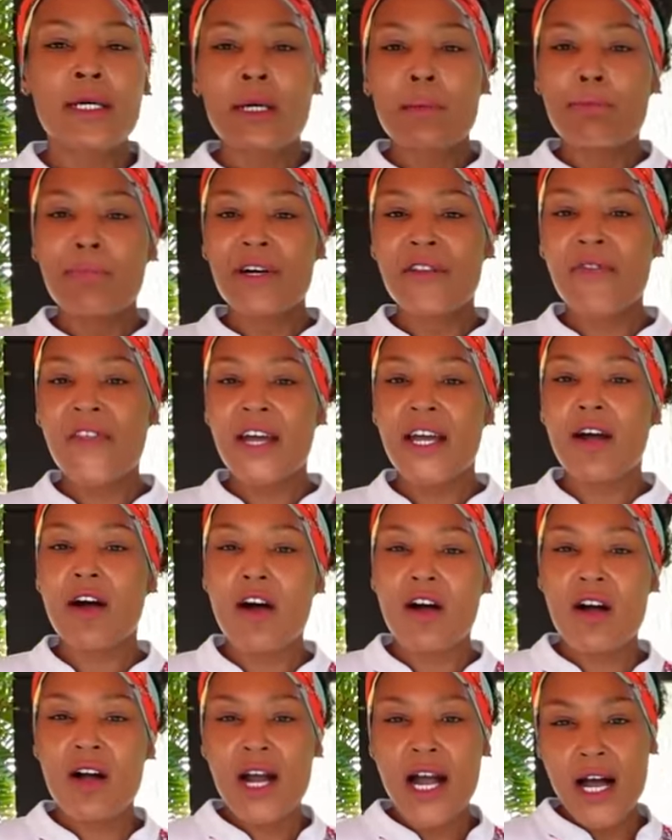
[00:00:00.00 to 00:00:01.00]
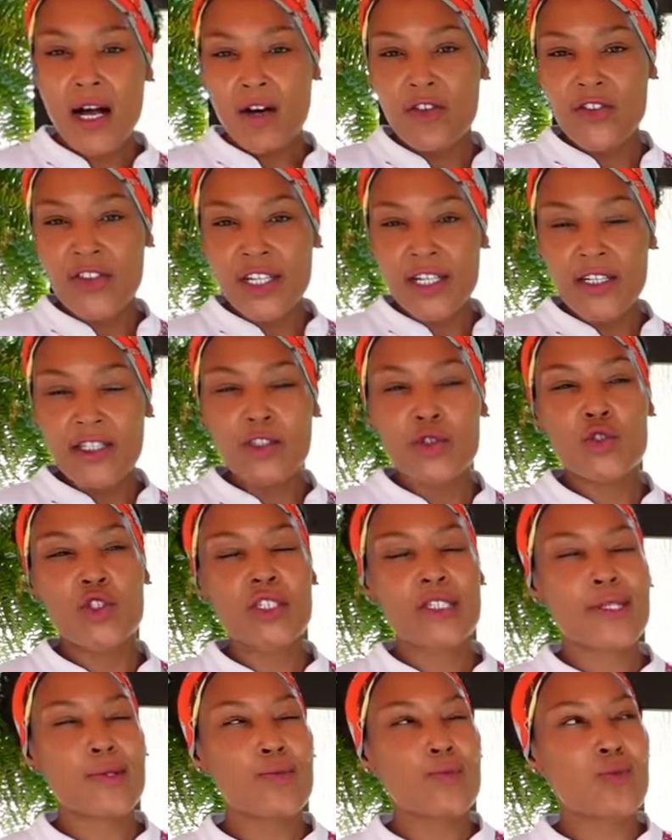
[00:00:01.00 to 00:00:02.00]
But they are out there. You
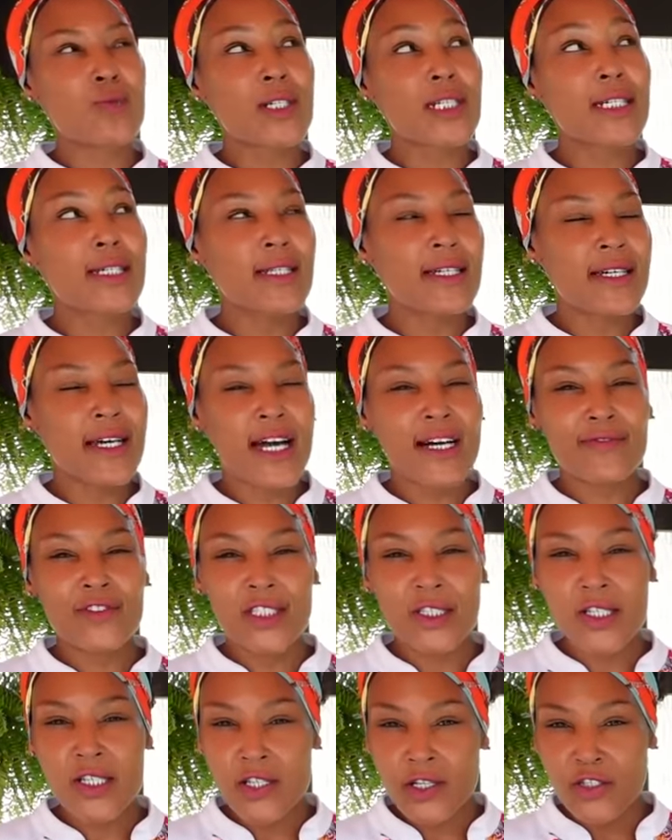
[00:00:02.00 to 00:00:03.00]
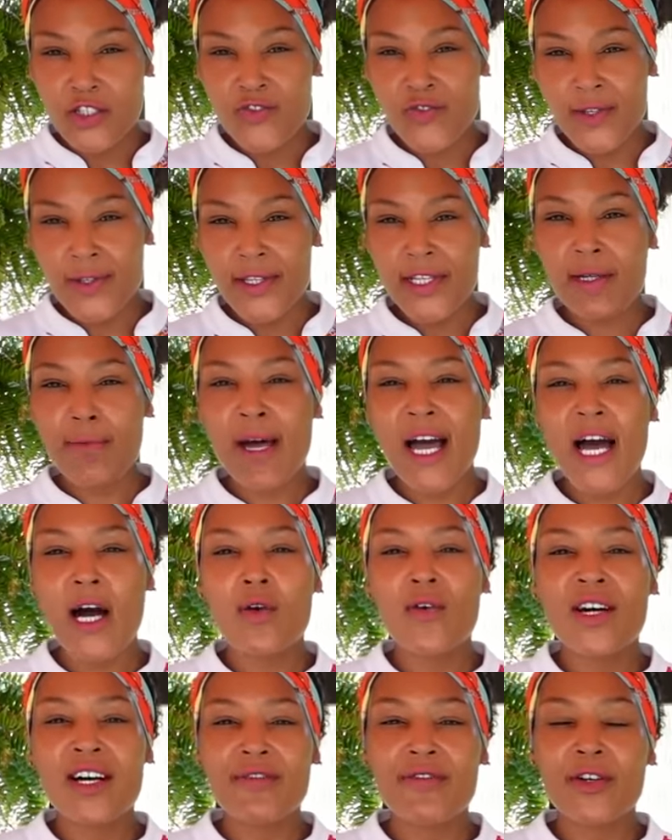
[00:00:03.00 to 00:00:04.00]
just really have to search for them.
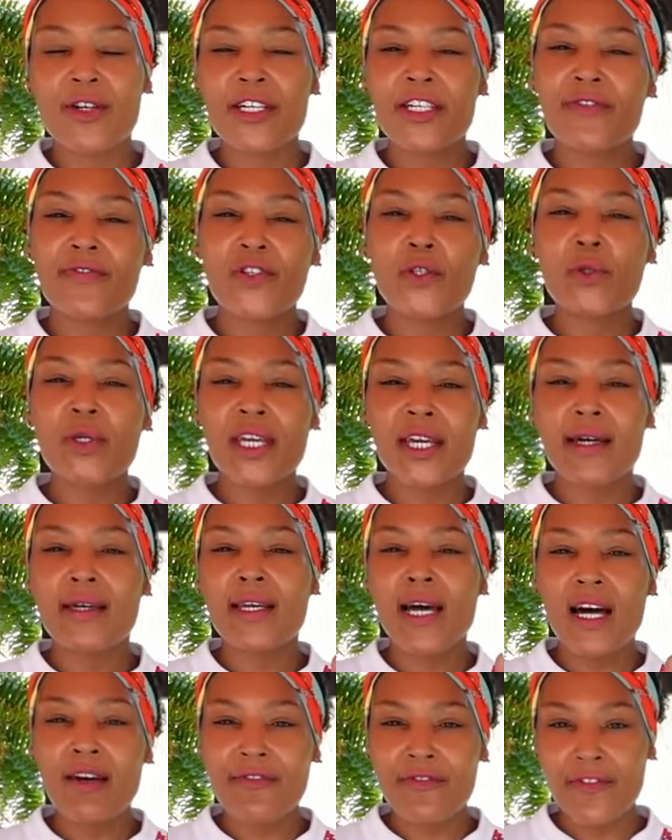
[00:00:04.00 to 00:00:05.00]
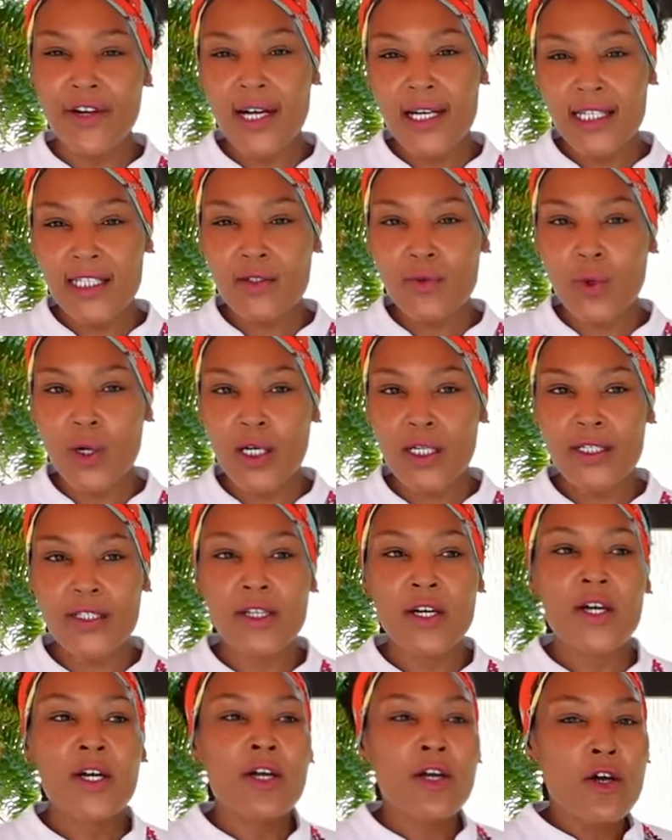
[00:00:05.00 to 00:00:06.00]
However, if you cannot find one,
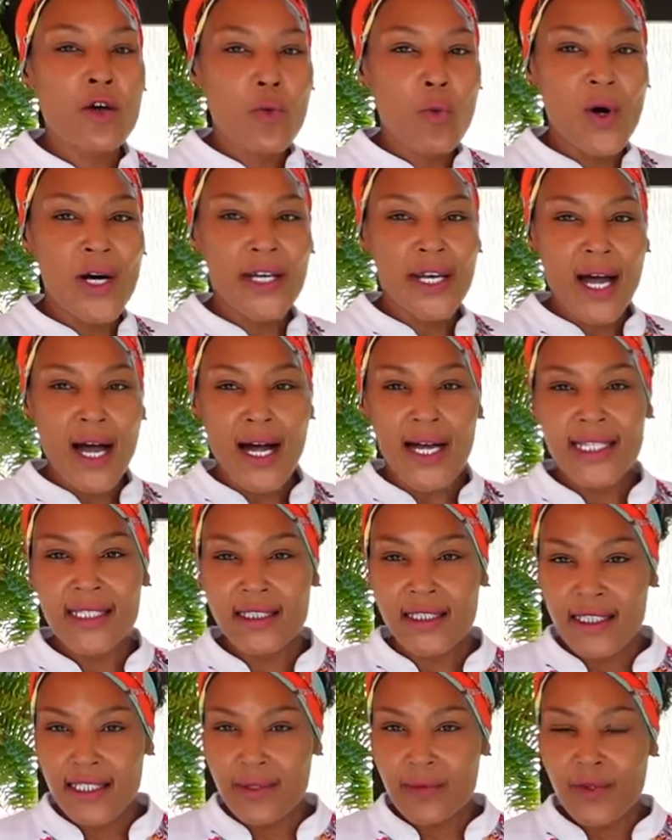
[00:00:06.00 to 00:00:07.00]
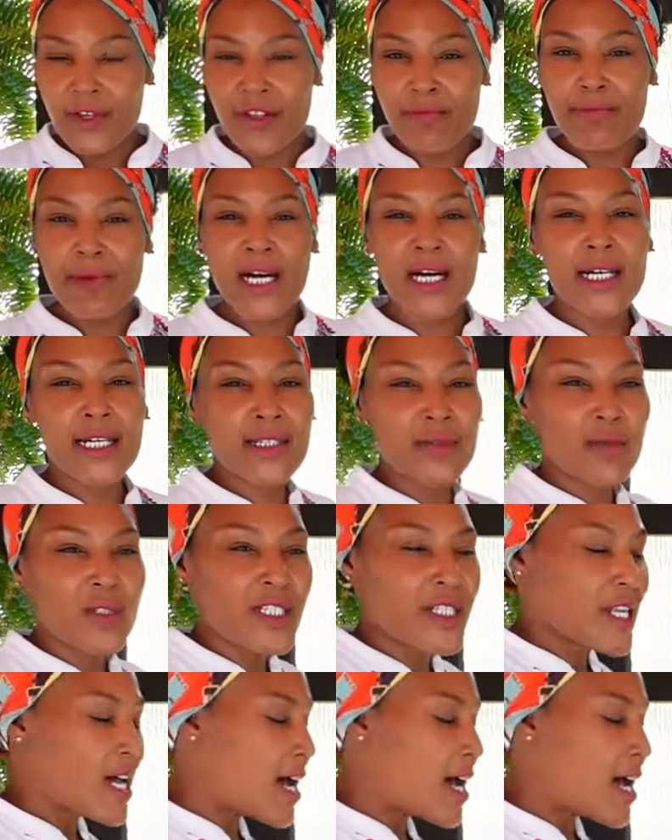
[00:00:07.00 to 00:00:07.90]
what I did with mine was